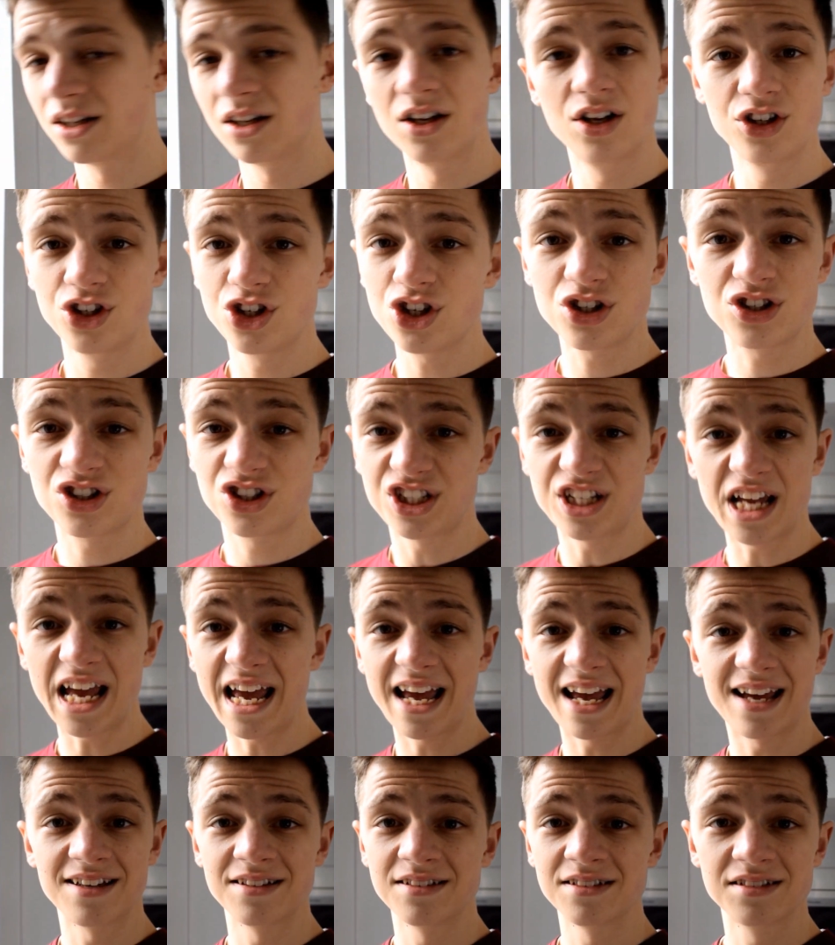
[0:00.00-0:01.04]
Just
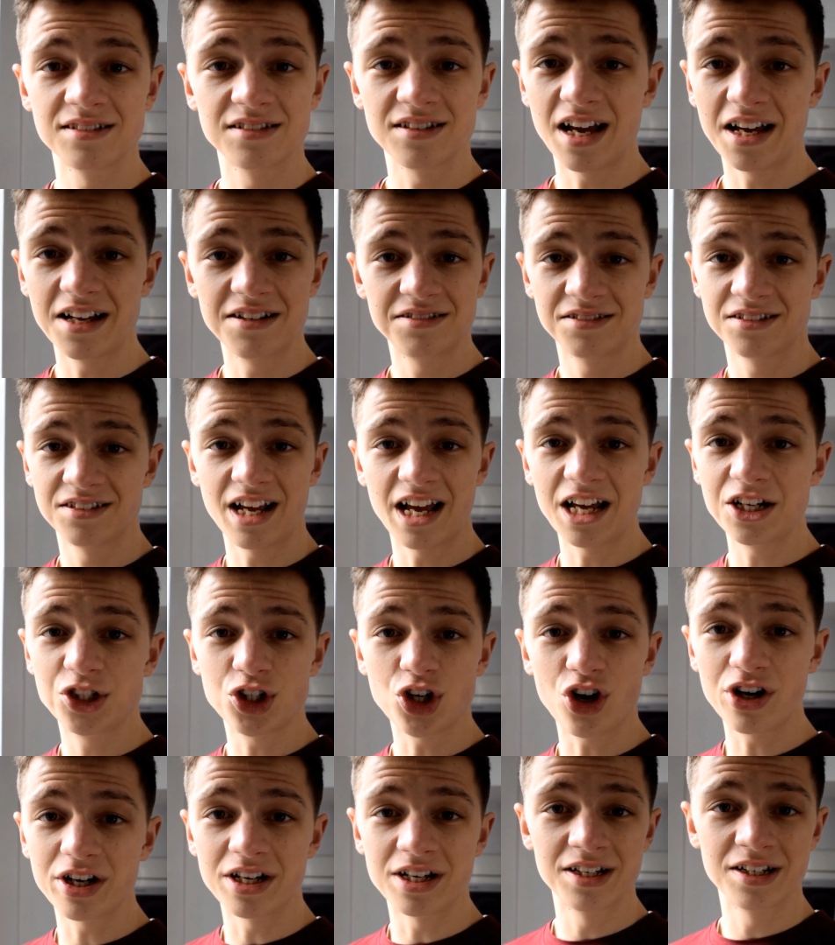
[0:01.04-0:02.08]
stay and
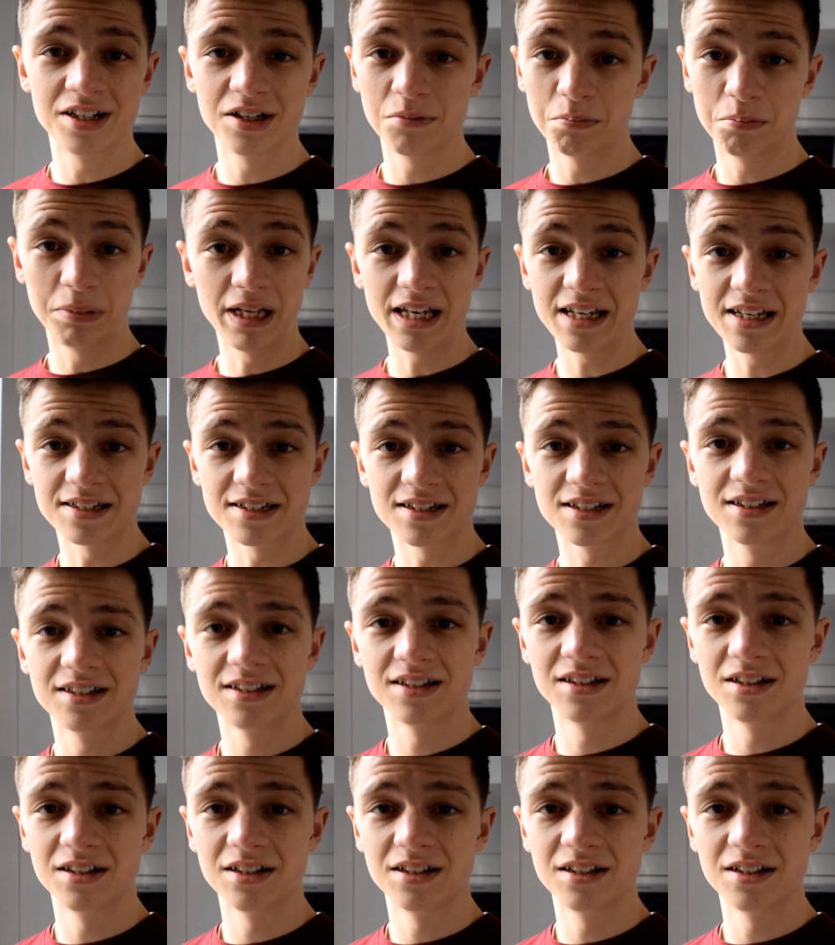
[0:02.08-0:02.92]
enjoy, please.